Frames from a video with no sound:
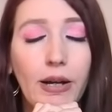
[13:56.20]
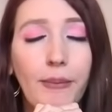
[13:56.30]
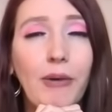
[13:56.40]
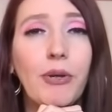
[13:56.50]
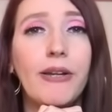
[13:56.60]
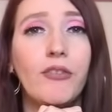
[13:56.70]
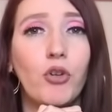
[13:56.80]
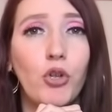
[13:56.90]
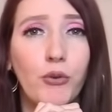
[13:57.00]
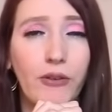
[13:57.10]
My readings are
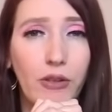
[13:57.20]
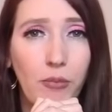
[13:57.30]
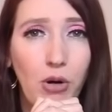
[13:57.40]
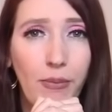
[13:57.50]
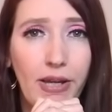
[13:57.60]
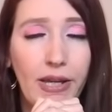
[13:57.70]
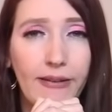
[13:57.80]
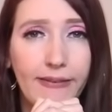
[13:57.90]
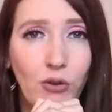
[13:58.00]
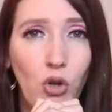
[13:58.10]
closed at the moment
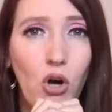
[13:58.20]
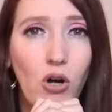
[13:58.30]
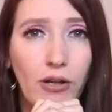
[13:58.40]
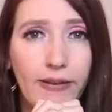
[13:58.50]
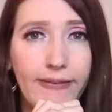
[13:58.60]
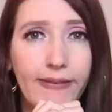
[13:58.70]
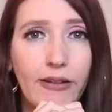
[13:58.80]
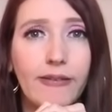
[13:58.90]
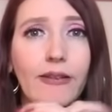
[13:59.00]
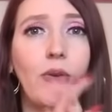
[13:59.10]
until
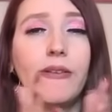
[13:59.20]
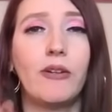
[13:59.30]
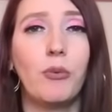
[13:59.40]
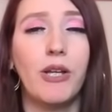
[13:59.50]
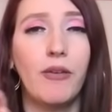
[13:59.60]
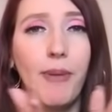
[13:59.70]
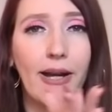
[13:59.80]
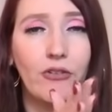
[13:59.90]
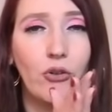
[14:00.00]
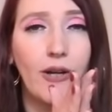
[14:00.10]
August, so I still want to give
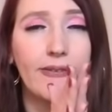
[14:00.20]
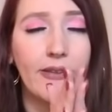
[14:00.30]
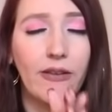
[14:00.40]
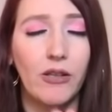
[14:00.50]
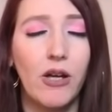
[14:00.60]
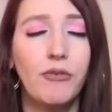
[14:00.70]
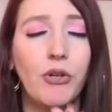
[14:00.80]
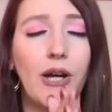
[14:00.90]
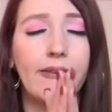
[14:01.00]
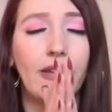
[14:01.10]
back to you guys because I love you
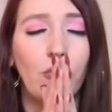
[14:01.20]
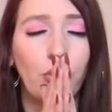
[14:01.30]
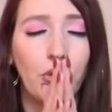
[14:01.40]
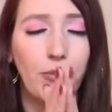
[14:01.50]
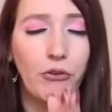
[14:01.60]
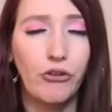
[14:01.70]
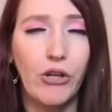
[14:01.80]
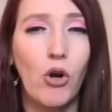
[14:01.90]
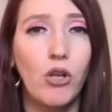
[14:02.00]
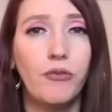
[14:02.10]
guys and I really
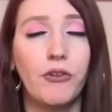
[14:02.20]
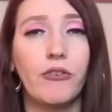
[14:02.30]
appreciate all of your